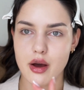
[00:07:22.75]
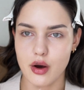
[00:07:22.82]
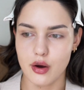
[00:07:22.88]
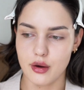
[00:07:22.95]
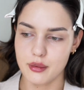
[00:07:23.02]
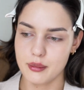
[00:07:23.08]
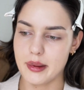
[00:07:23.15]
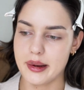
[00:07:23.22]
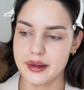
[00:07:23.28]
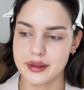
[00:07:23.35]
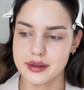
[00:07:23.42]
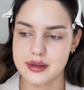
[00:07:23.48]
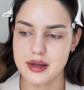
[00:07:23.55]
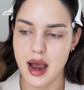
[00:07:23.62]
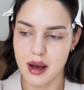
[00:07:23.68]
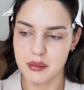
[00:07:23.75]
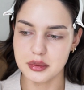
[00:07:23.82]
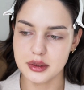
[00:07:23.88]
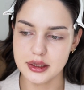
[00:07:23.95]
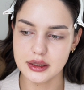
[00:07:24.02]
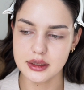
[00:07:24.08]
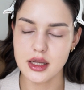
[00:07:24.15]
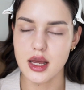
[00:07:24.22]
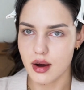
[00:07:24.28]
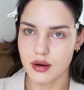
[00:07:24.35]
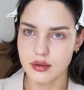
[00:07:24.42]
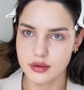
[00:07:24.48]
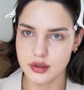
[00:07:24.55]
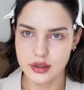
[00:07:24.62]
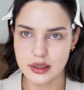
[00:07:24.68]
on my tablet
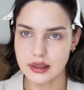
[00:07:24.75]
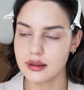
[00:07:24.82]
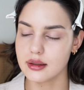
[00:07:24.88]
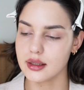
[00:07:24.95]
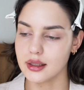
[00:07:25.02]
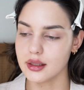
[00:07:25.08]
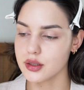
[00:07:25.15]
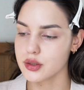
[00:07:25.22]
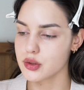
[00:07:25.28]
underneath here.